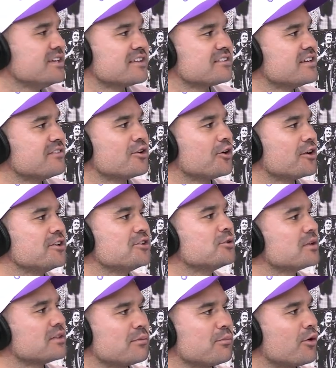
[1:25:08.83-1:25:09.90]
He hasn't even got
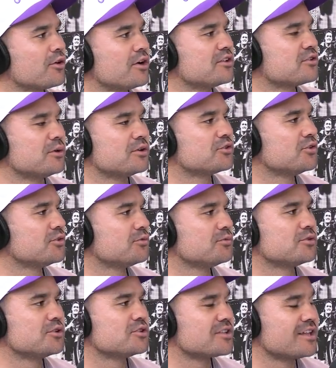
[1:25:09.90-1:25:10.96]
into it, and the Broncos have won 2
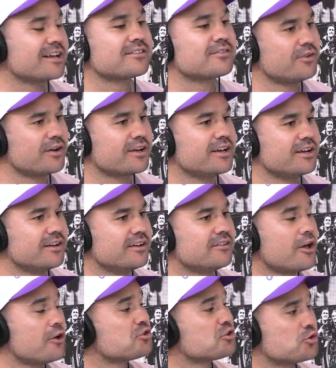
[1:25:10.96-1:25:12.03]
from 2. So that's
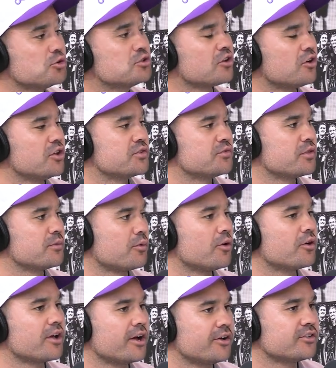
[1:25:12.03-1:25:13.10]
those are good signs for the
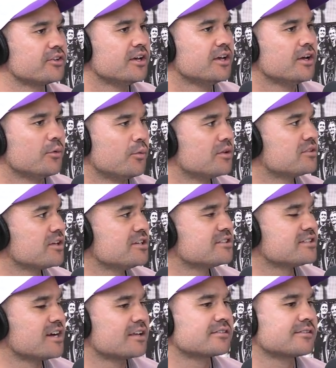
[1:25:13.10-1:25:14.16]
Broncos. Once he
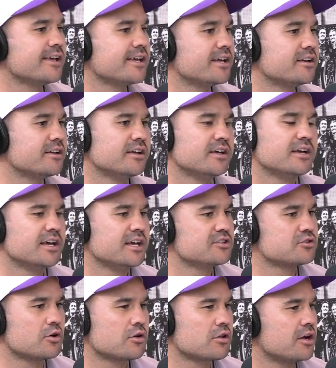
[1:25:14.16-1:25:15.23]
starts clicking, he's
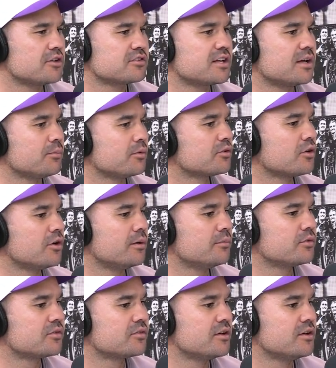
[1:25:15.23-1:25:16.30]
gone close a couple of
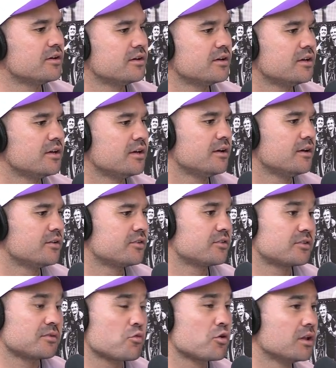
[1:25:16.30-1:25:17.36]
times to
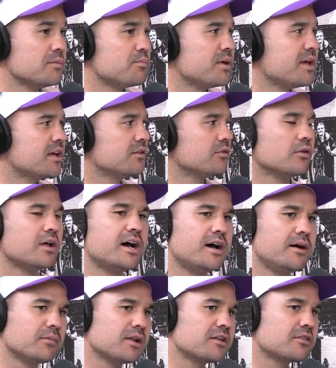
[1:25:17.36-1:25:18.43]
some really big
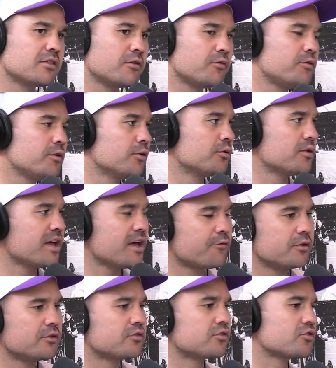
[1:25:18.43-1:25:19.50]
length of the field
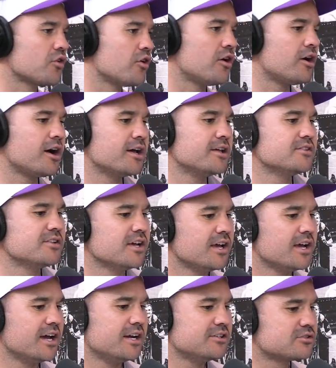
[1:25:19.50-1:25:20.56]
efforts, tries,
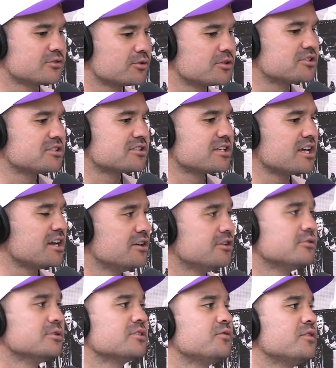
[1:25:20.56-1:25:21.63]
and he's sort of just getting
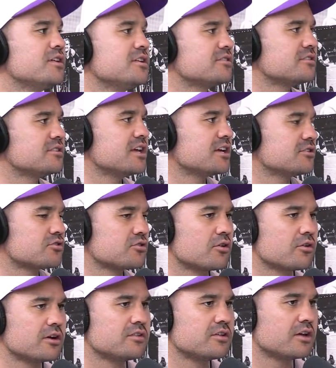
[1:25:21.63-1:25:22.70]
into his fitness and getting
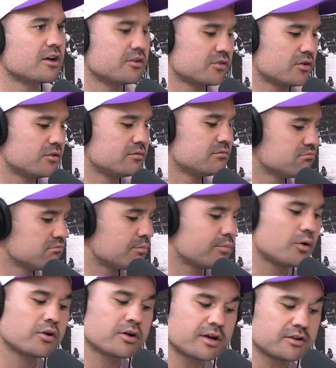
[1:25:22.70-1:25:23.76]
stronger as he goes on.
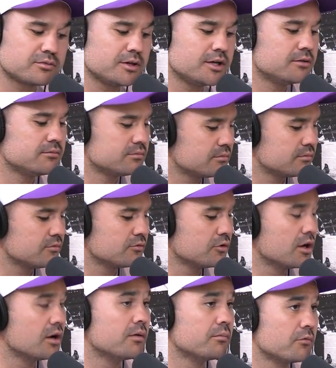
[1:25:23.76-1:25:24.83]
Broncos, man,
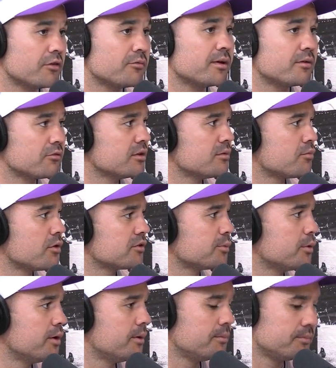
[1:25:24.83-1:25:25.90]
I've been really impressed
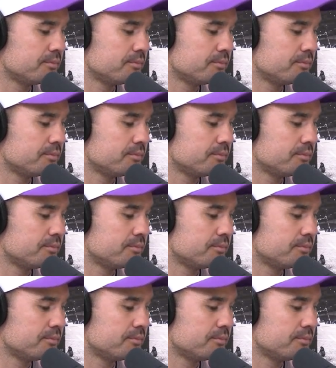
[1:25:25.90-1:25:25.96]
by him.